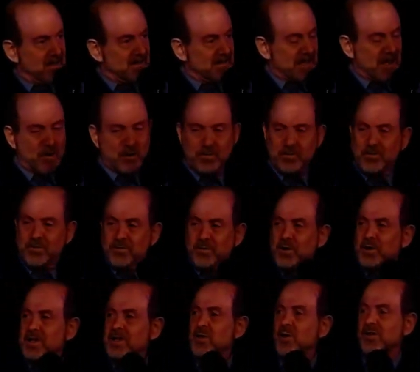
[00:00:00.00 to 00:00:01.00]
Now,
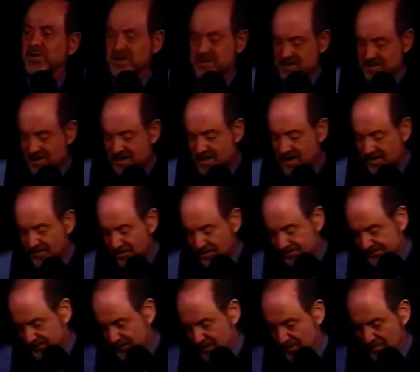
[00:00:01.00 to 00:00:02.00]
putting all this together,
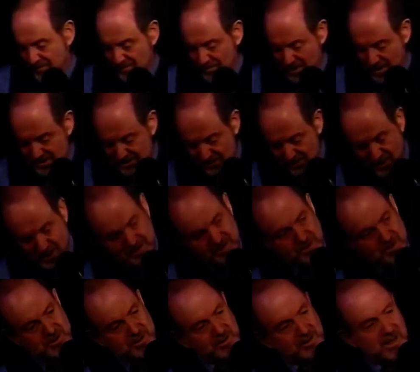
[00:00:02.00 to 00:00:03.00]
my
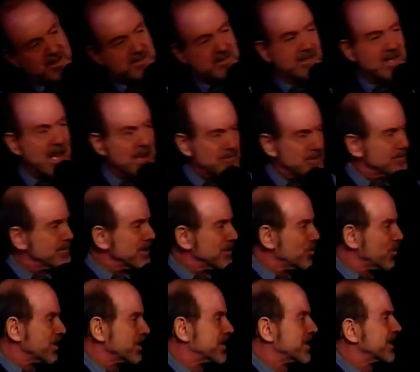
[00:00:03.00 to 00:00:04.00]
director Celeste came to me
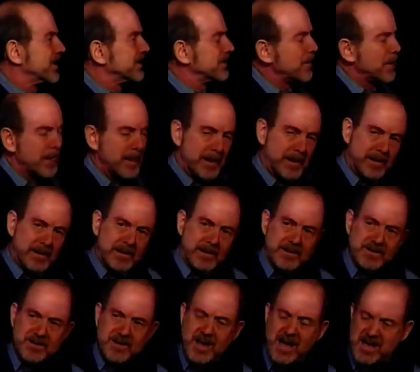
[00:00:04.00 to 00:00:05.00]
one day.
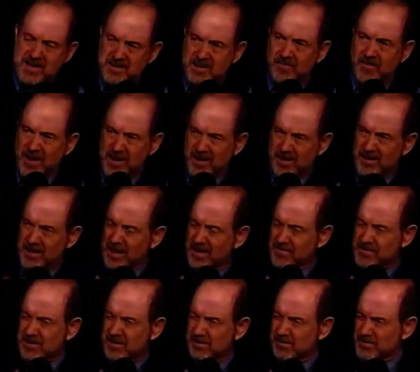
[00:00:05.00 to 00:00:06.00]
She asked if I didn't have
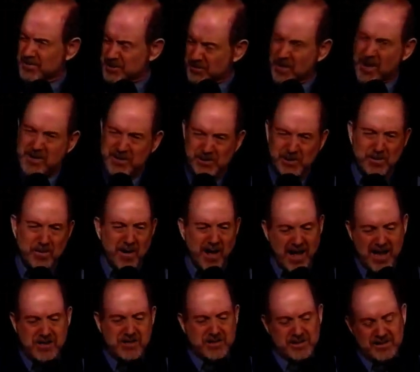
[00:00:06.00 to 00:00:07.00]
some special
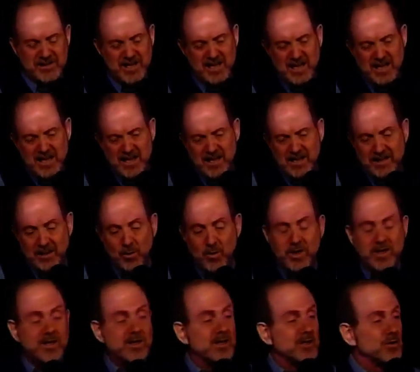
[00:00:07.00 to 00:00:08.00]
passion that we
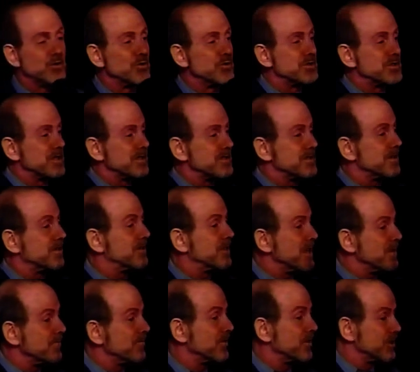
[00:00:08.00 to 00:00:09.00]
could use as a
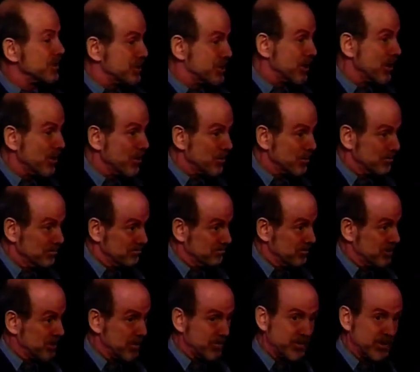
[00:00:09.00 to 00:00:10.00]
theme for the show,
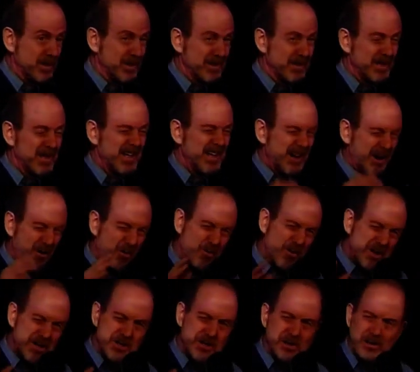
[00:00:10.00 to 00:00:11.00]
something
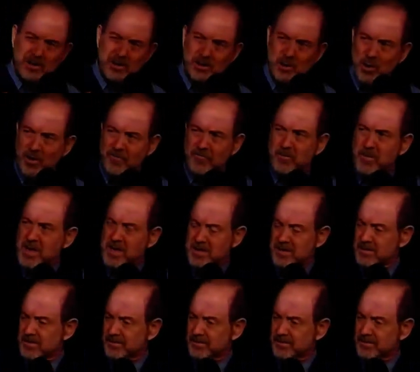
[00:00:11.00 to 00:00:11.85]
original and offbeat.